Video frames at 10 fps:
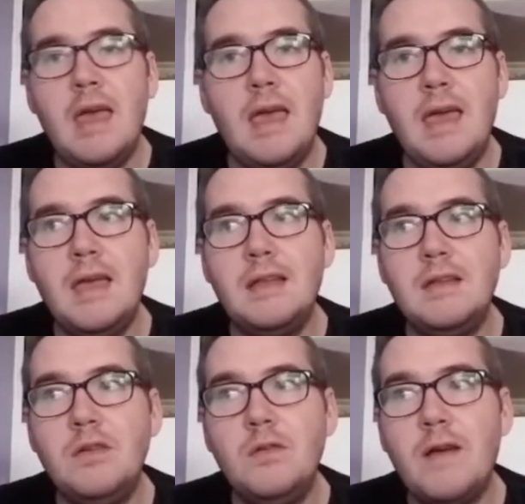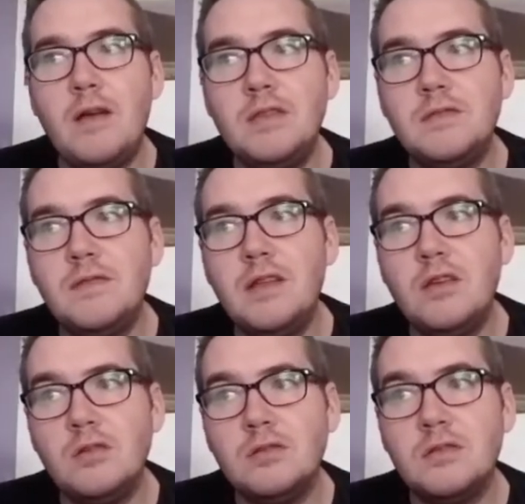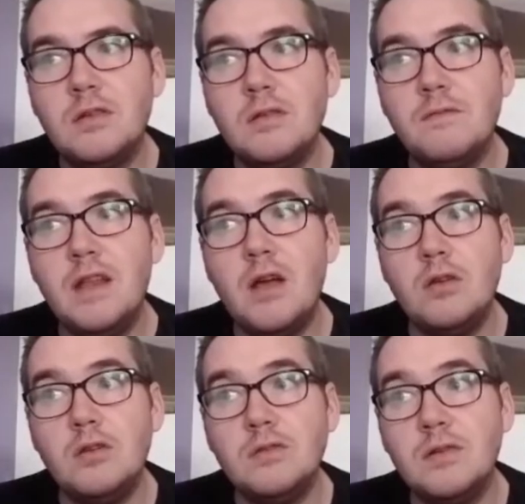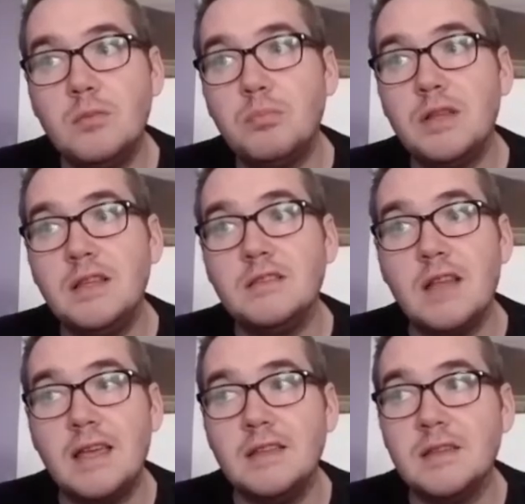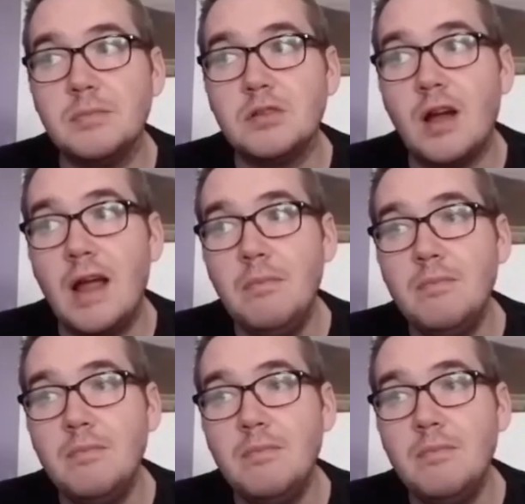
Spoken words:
And if you found this video useful, please like and subscribe.